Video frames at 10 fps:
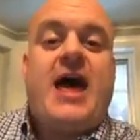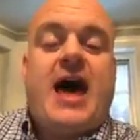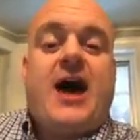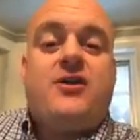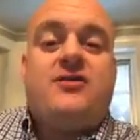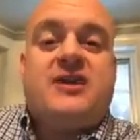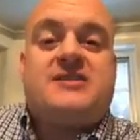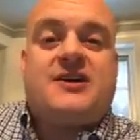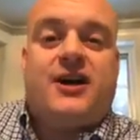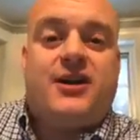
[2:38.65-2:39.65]
How do these
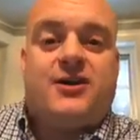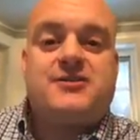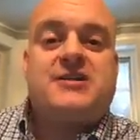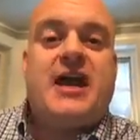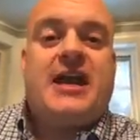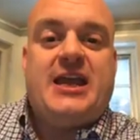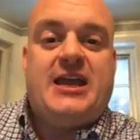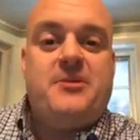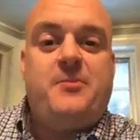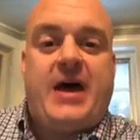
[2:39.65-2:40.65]
colors
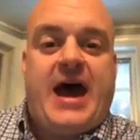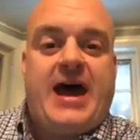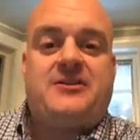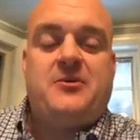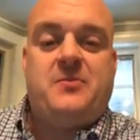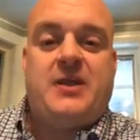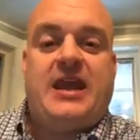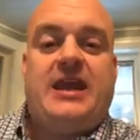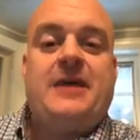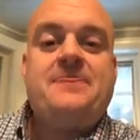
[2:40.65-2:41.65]
impact
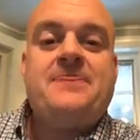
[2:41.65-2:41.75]
me?